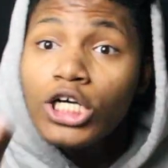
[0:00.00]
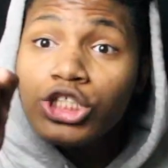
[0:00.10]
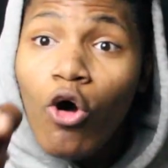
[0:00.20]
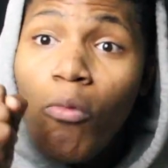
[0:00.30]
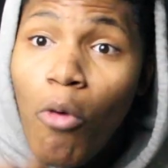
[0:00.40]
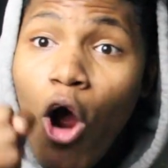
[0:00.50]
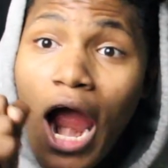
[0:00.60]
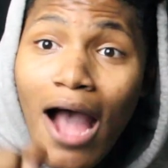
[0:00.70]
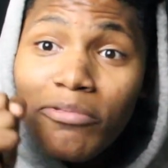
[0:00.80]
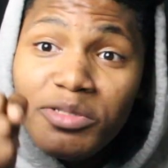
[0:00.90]
Sold
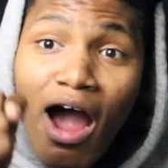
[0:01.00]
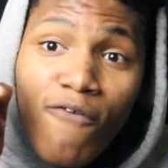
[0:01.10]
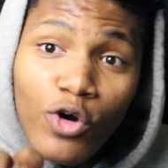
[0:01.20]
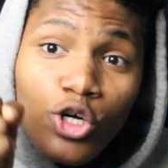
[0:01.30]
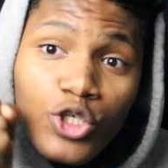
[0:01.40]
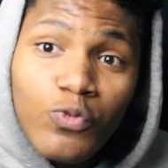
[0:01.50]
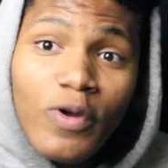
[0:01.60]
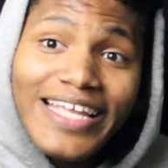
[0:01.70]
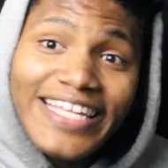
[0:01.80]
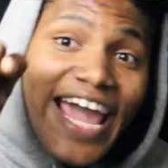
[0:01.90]
more albums my first
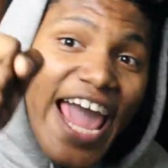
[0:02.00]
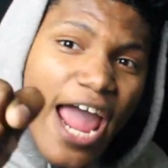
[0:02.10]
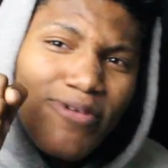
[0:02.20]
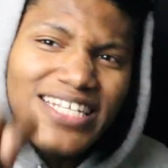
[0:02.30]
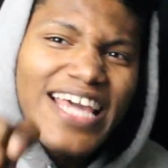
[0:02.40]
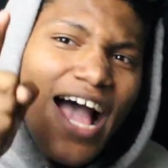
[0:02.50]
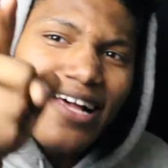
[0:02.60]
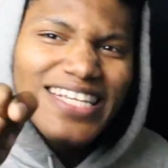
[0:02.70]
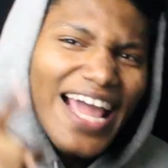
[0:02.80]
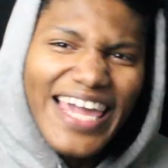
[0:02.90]
week than Harry
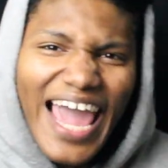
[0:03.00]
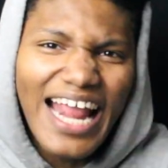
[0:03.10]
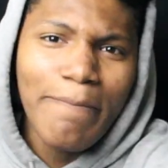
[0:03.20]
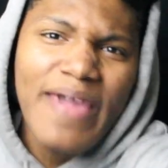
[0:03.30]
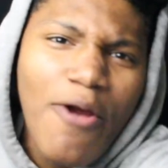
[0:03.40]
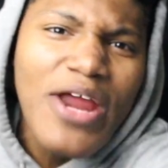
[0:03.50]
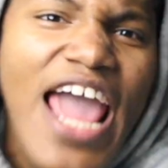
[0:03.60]
Styles and Katy Perry.